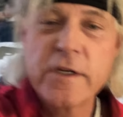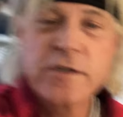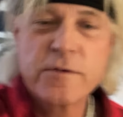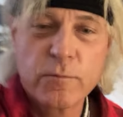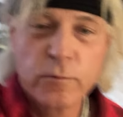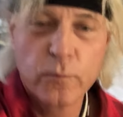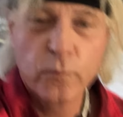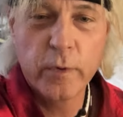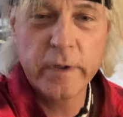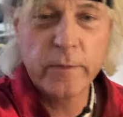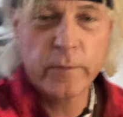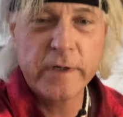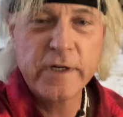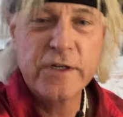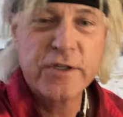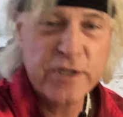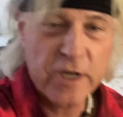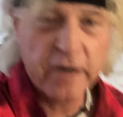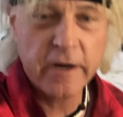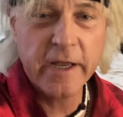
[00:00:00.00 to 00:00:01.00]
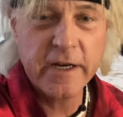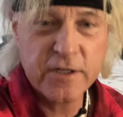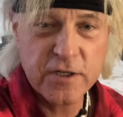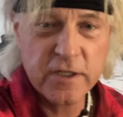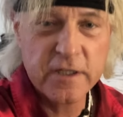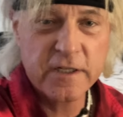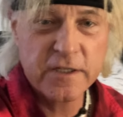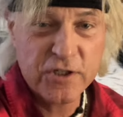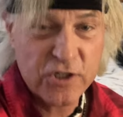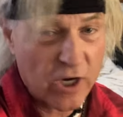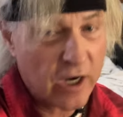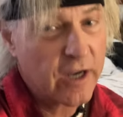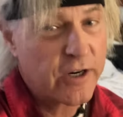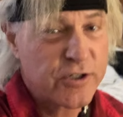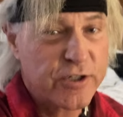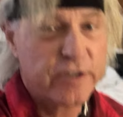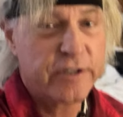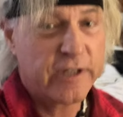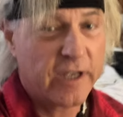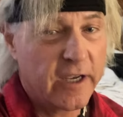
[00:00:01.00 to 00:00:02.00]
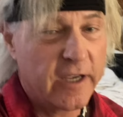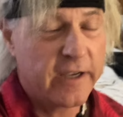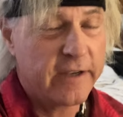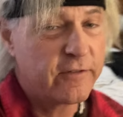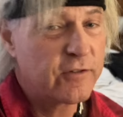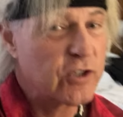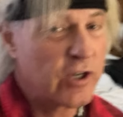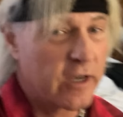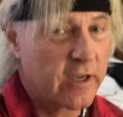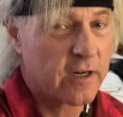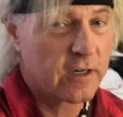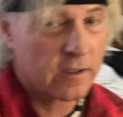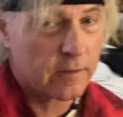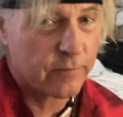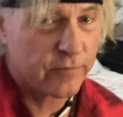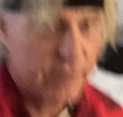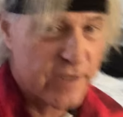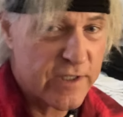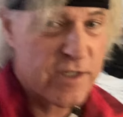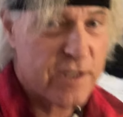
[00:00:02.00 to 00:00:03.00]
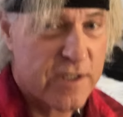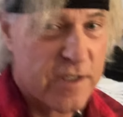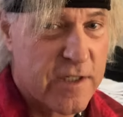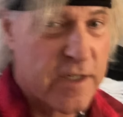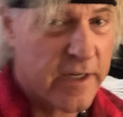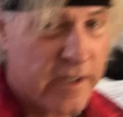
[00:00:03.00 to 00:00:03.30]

you when you donate to the Dodger Dave channel, this is the